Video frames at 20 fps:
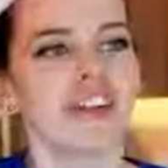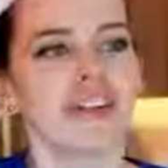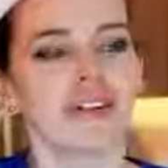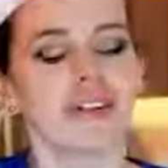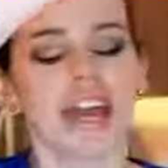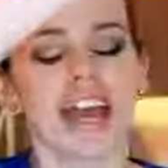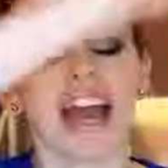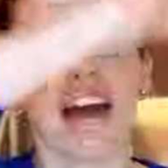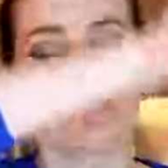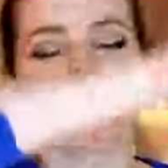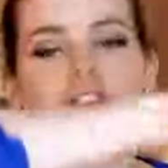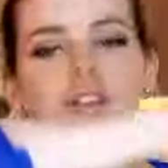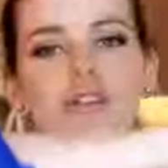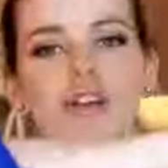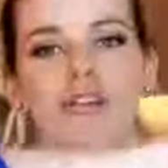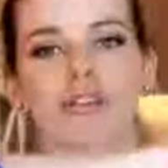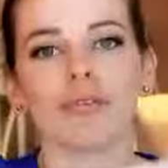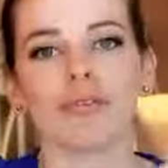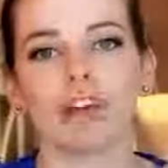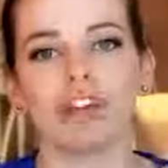So they have two
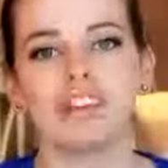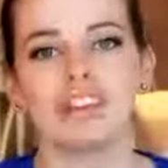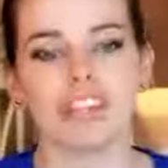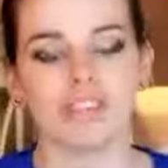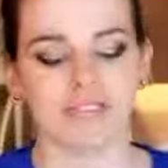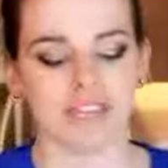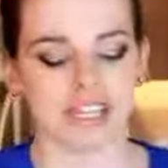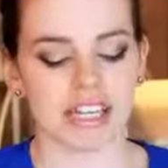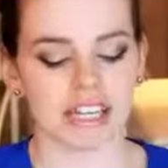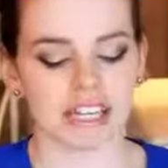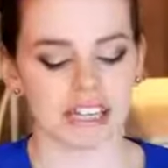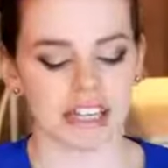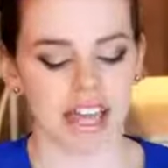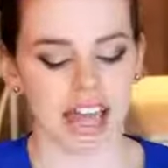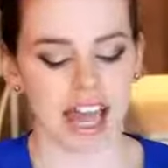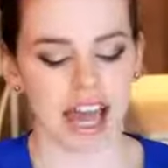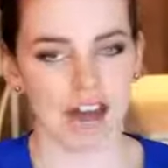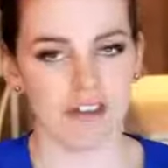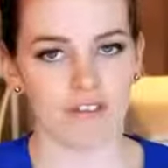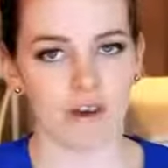different ranges of teas. They
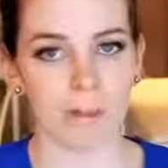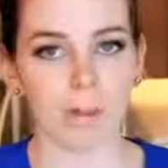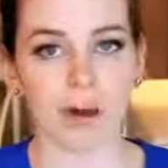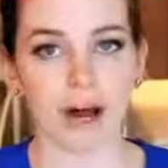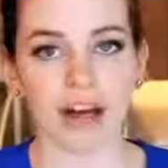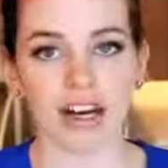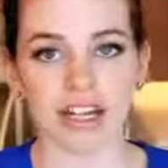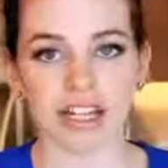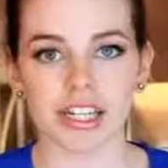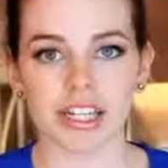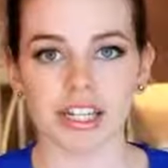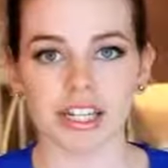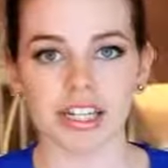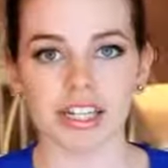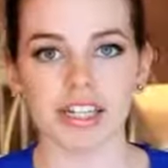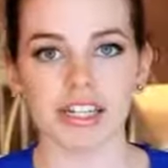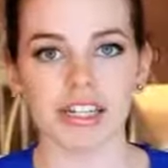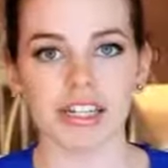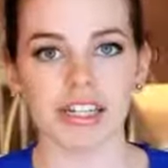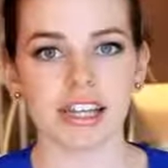have body
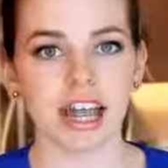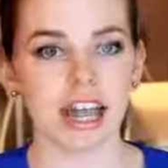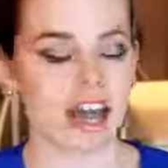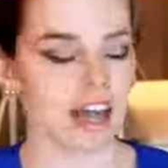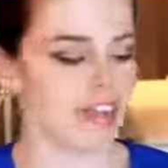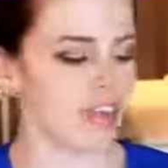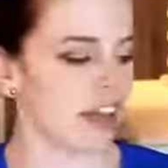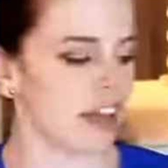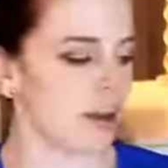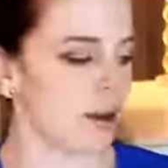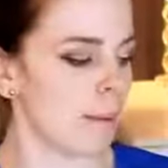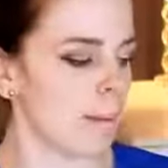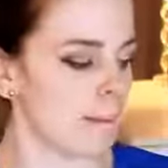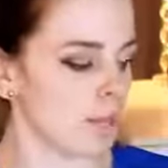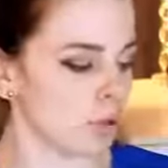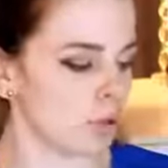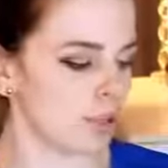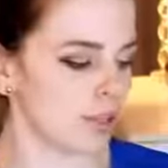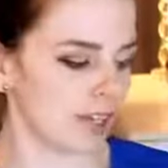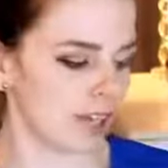teas and then
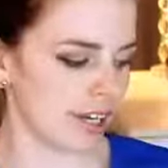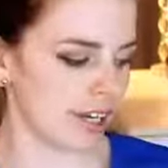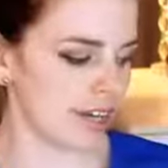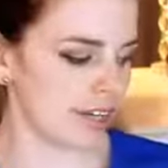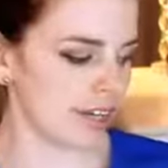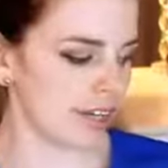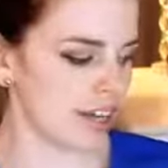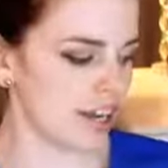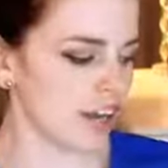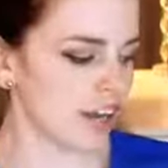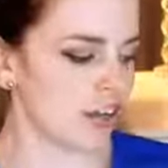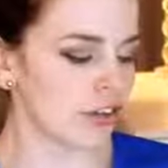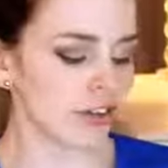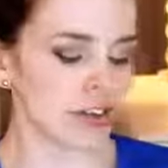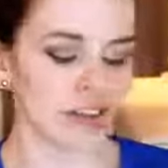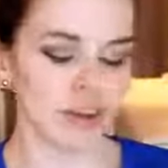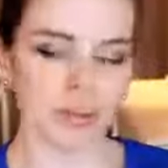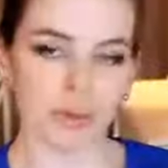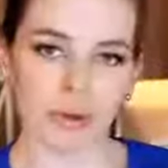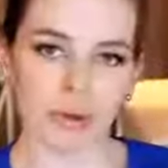mood teas.
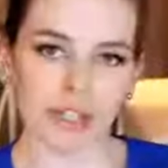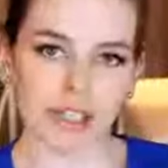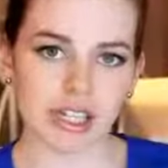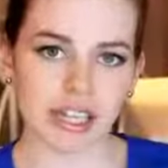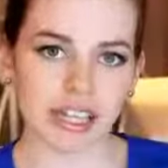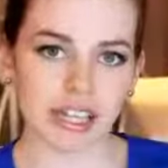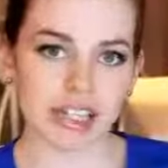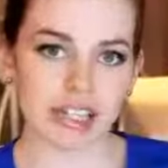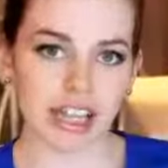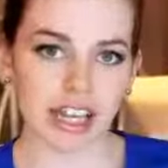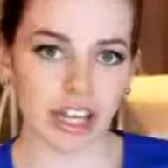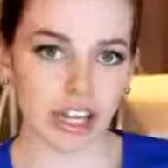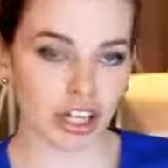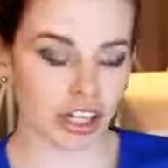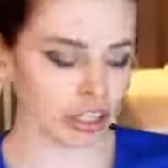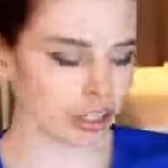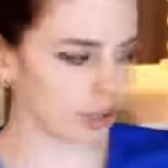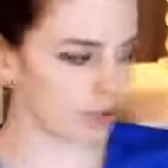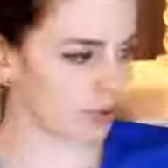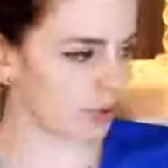So the mood teas
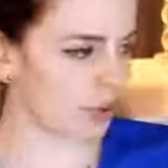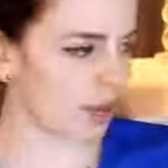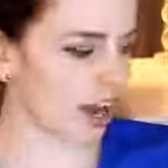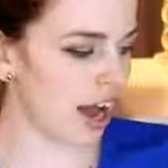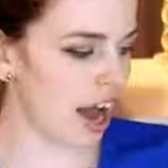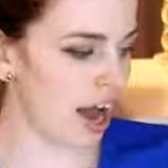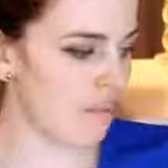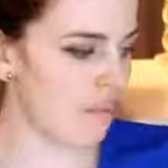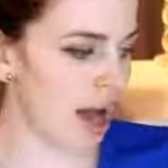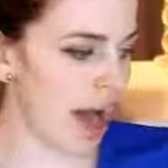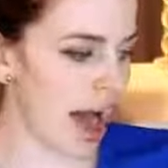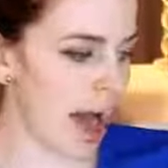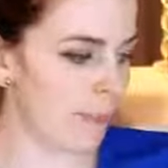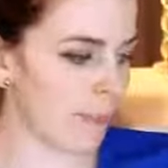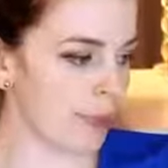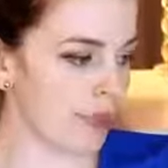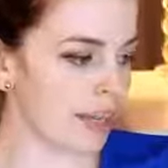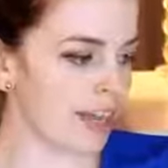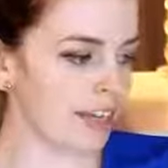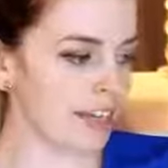include a
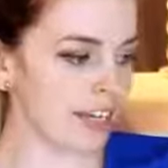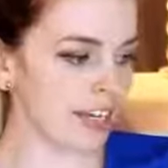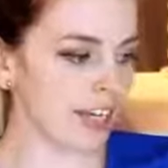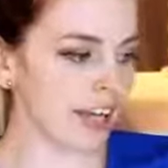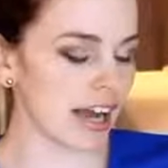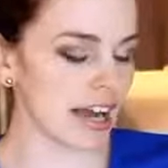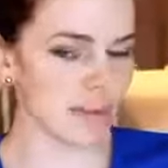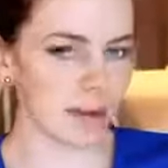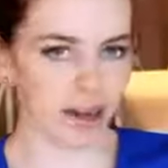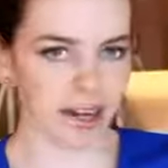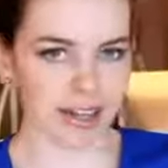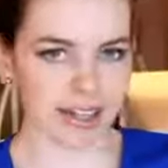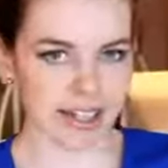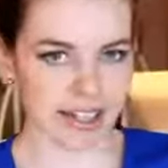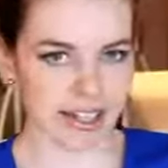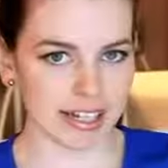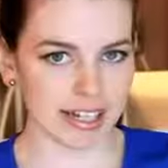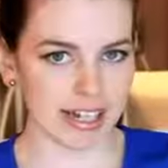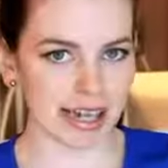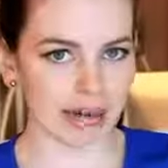happy tea. I'm not going to
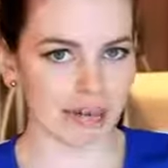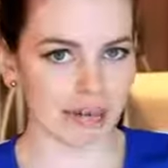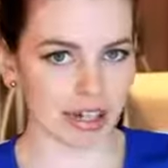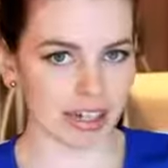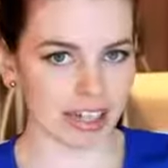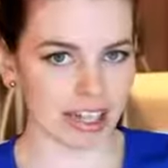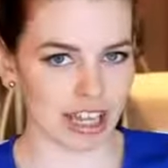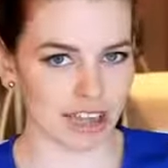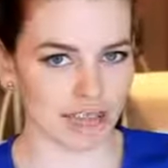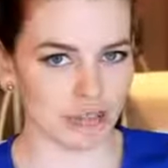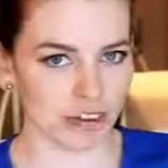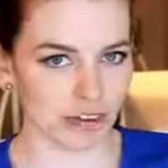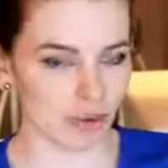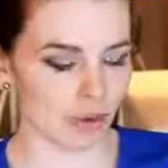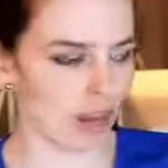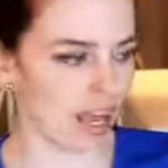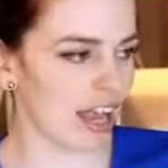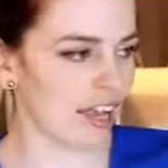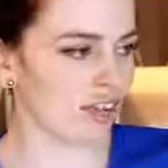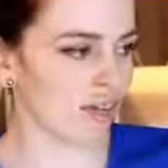say tea. I'm just going to say the first
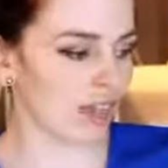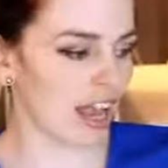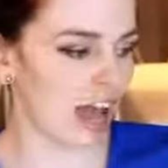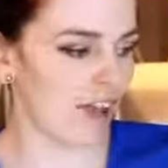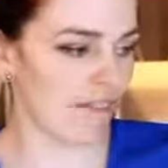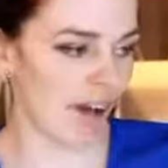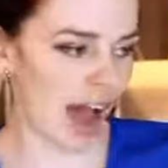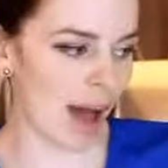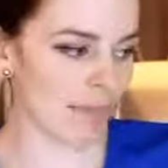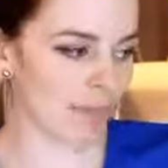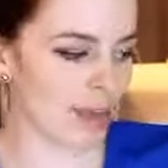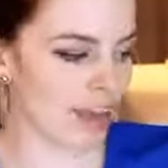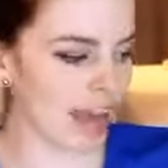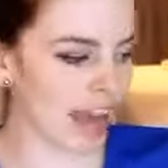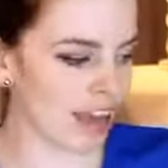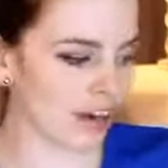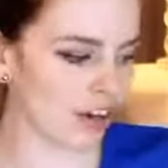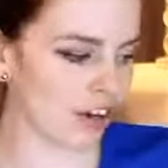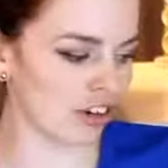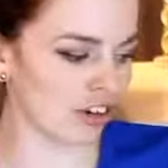word, okay? So they have happy,
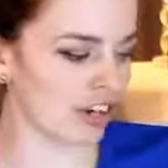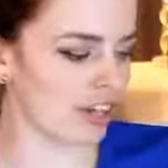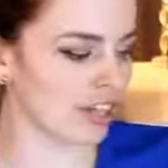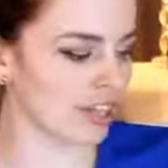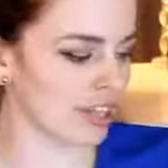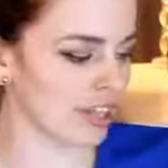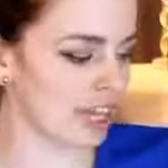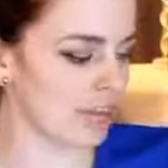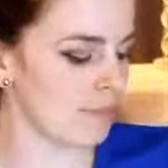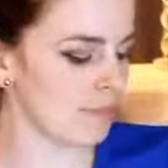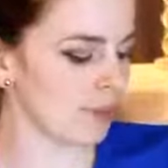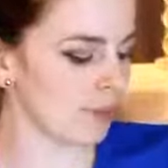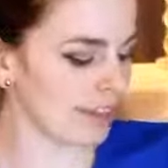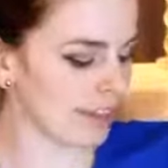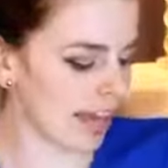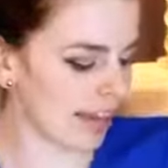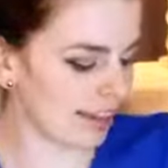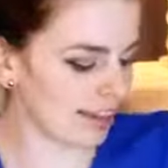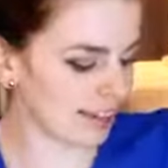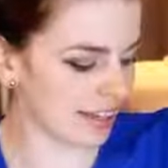energy, sleep,
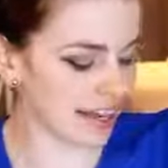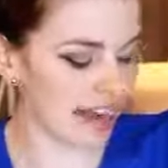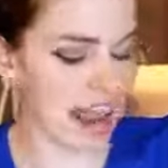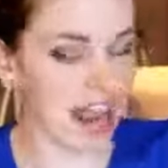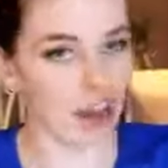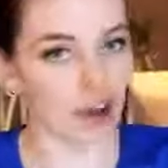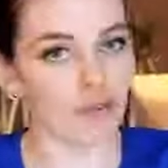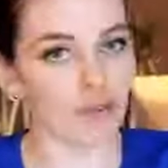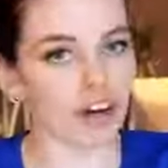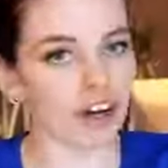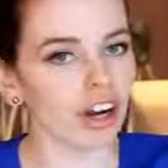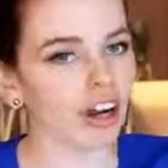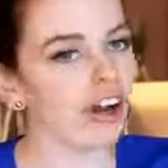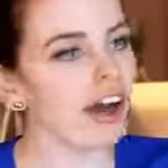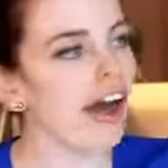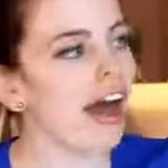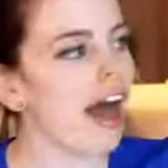sex, and hangover.